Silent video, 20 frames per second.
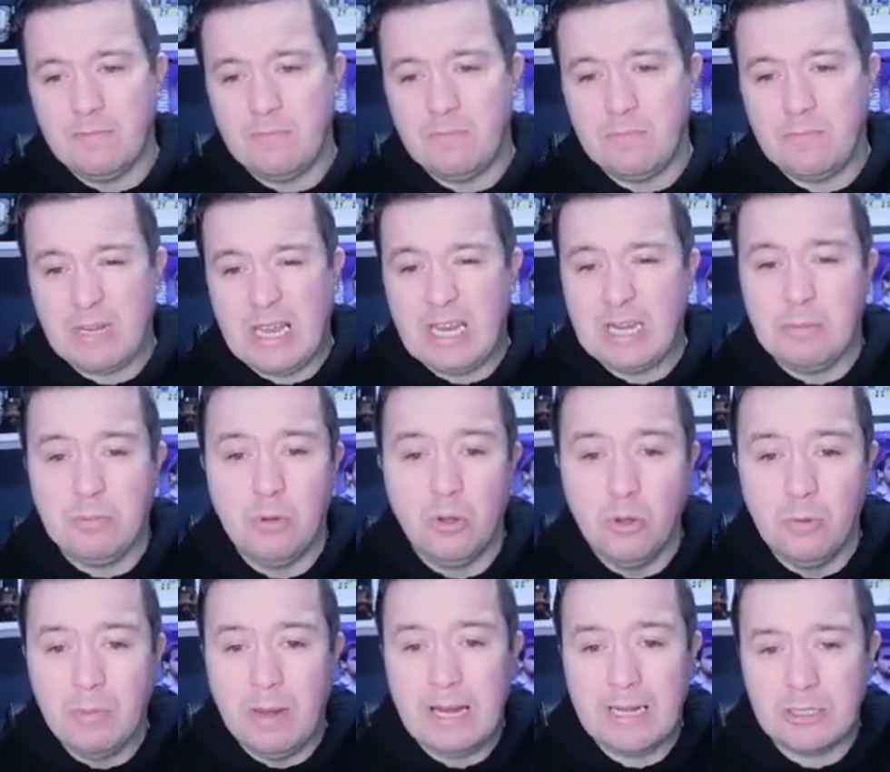kind of pull
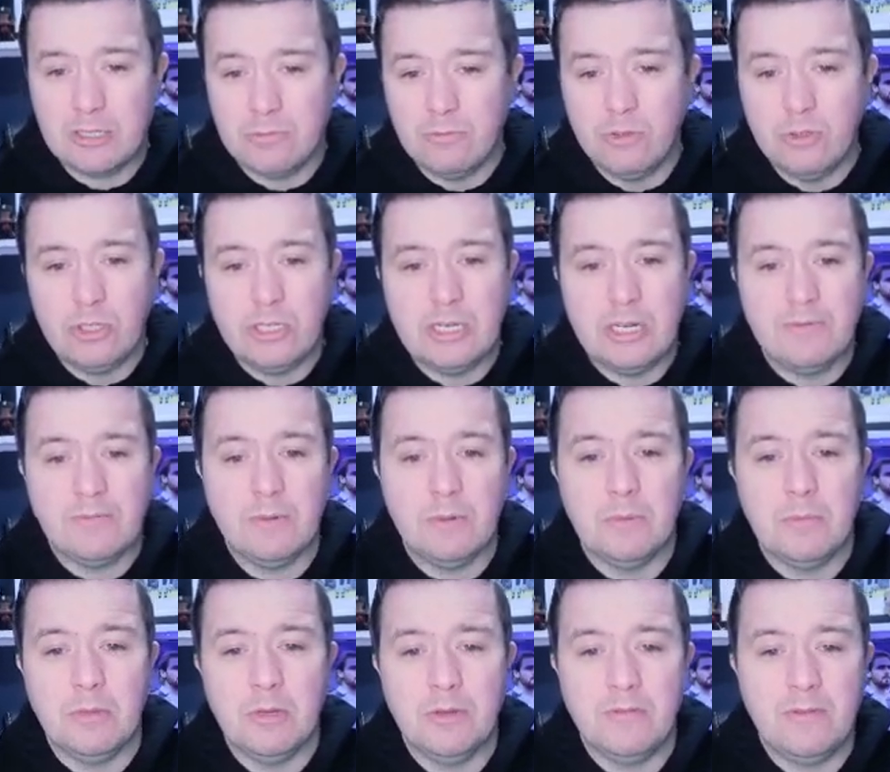back to Rushin Hepburn
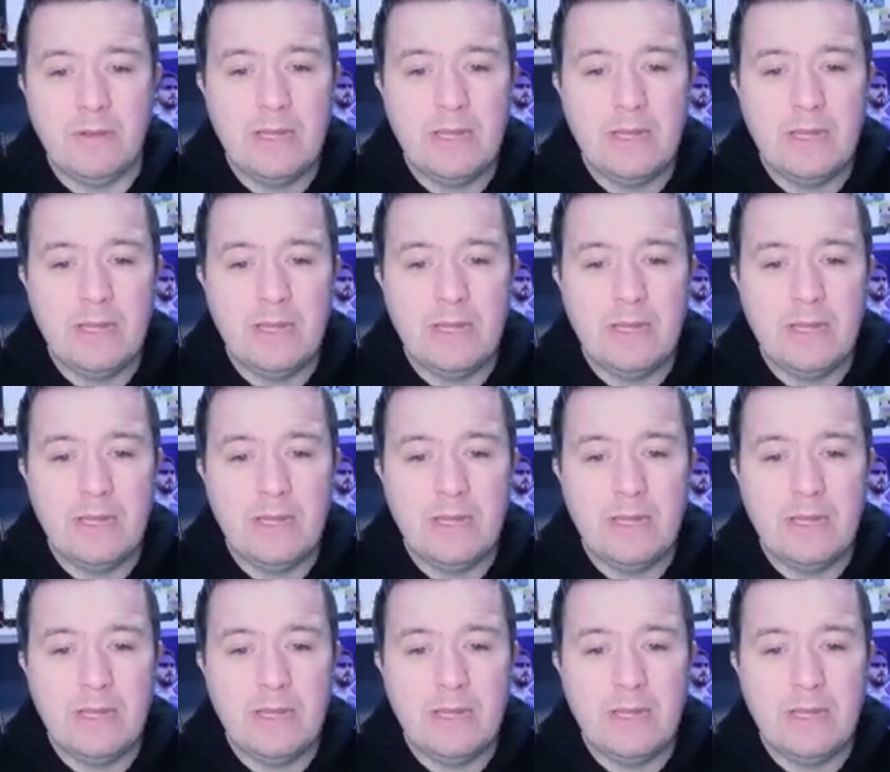Murphy.